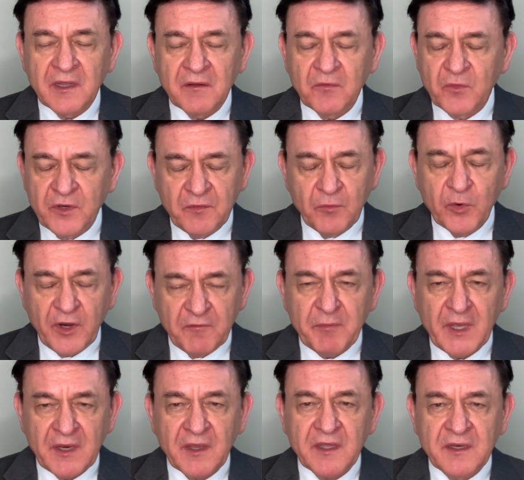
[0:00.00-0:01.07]
would have
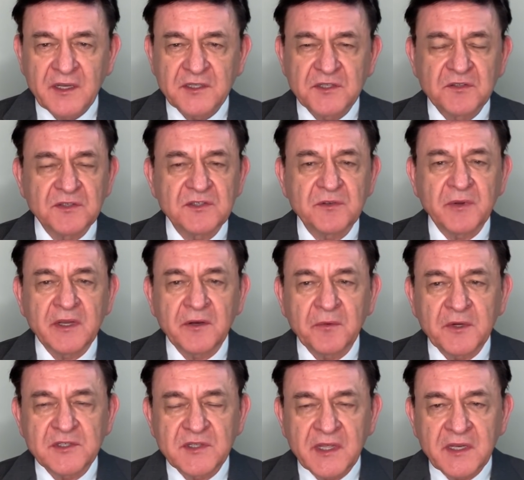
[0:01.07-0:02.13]
been a conditional surrender,
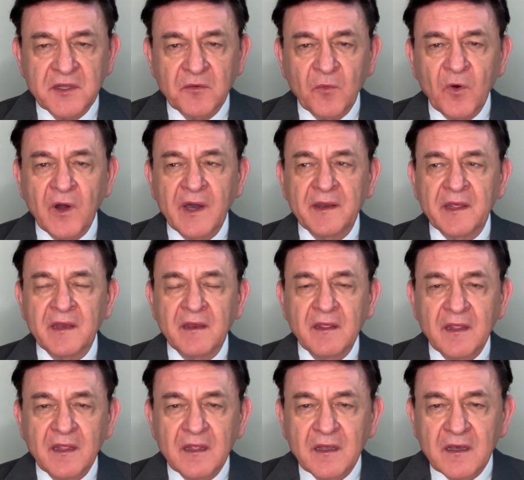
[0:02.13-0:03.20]
which they didn't want. And
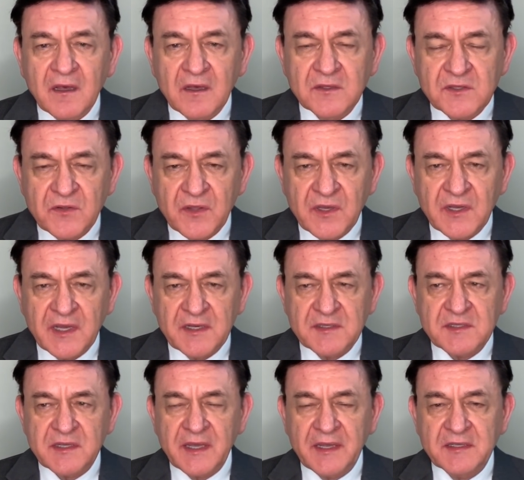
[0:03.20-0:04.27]
also the United
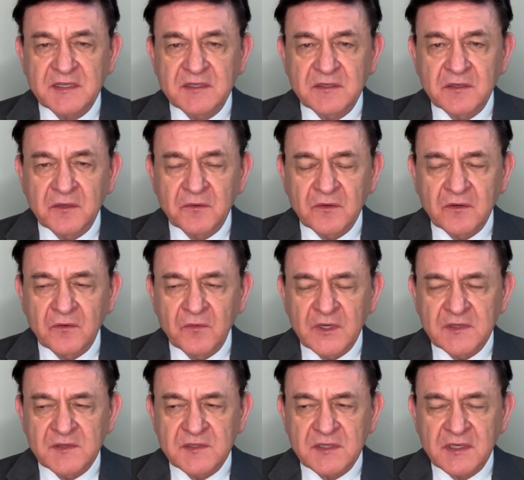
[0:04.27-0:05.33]
States
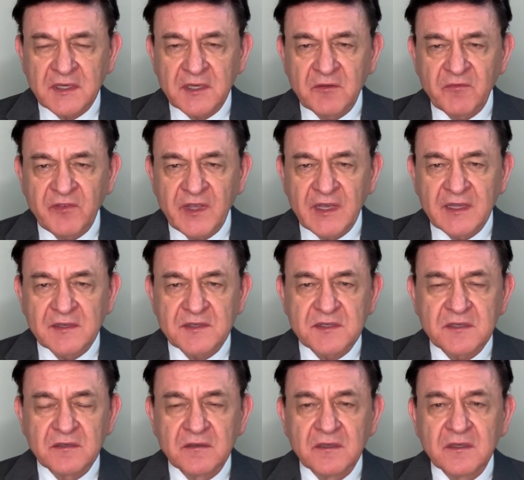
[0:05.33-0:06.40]
was
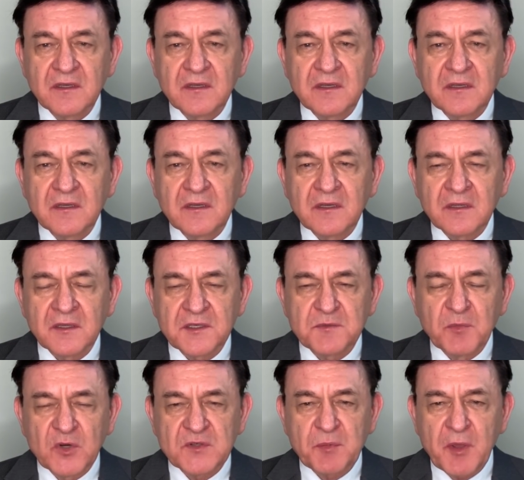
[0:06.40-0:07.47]
convinced, at least
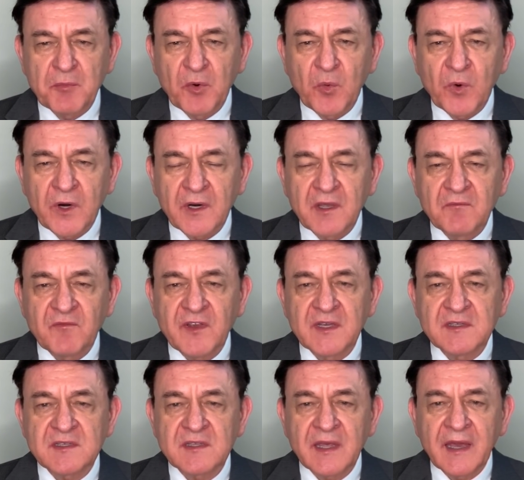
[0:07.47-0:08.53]
most people were
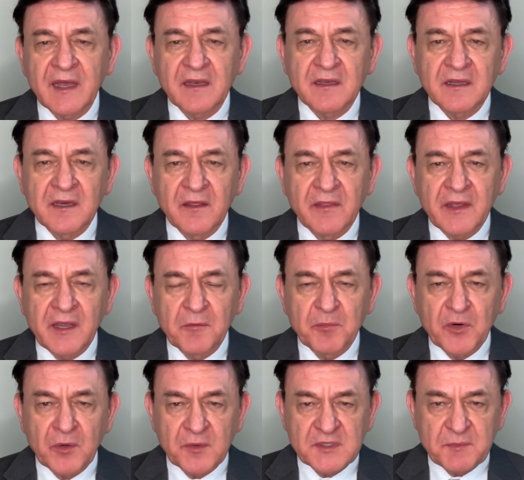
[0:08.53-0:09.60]
convinced, that the
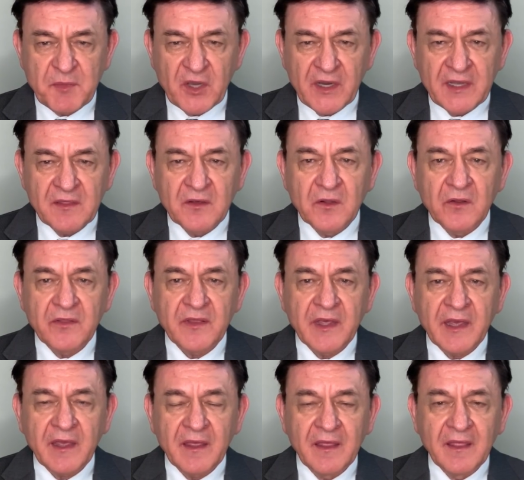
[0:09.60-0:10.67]
emperor was behind the whole
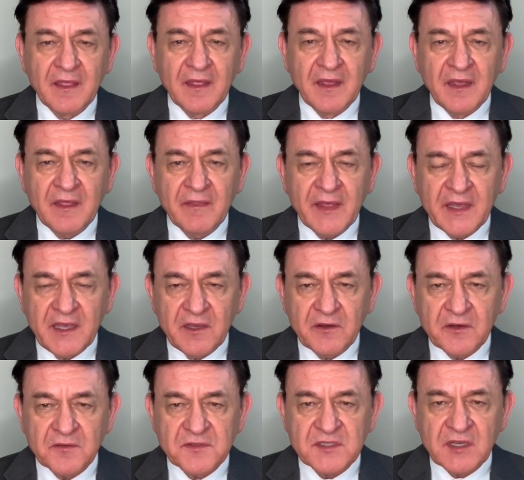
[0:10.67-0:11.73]
thing and that he
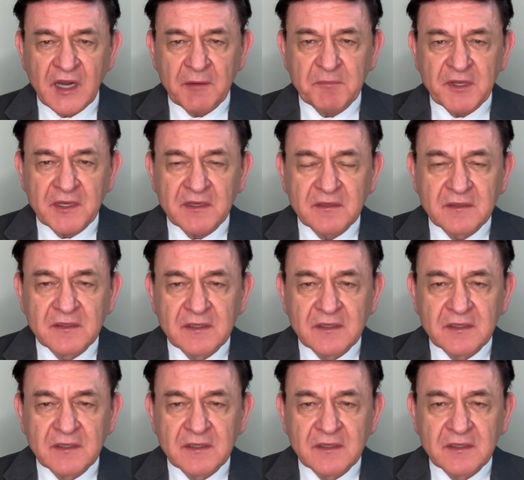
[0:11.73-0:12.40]
could have stopped it.